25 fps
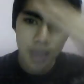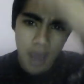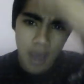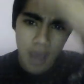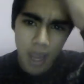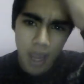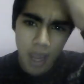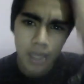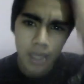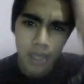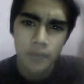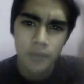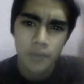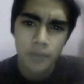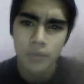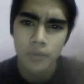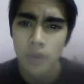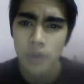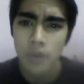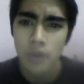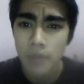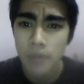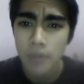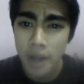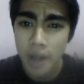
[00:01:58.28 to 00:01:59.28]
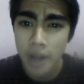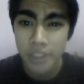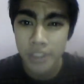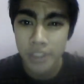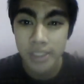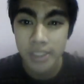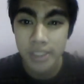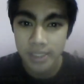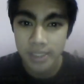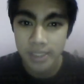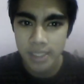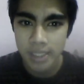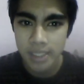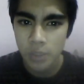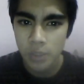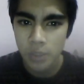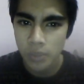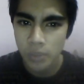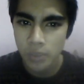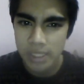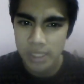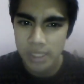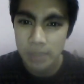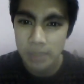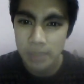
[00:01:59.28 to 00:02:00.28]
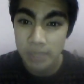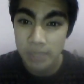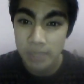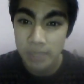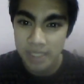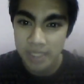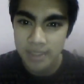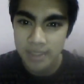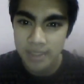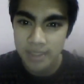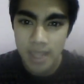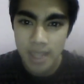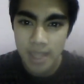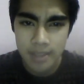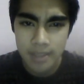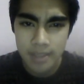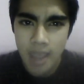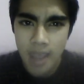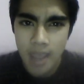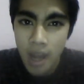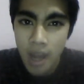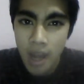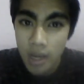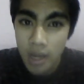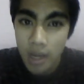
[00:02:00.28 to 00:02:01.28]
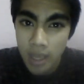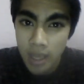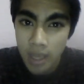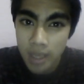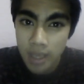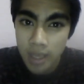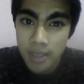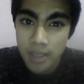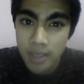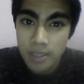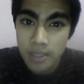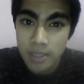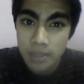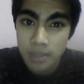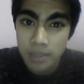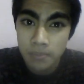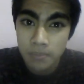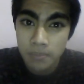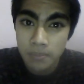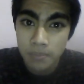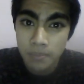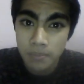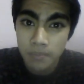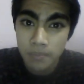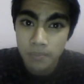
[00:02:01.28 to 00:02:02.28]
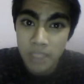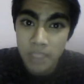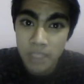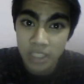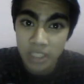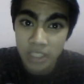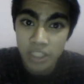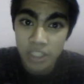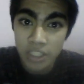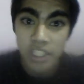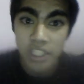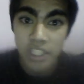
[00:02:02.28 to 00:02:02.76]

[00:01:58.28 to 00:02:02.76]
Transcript: I am from Argentina, which means that I, uh, English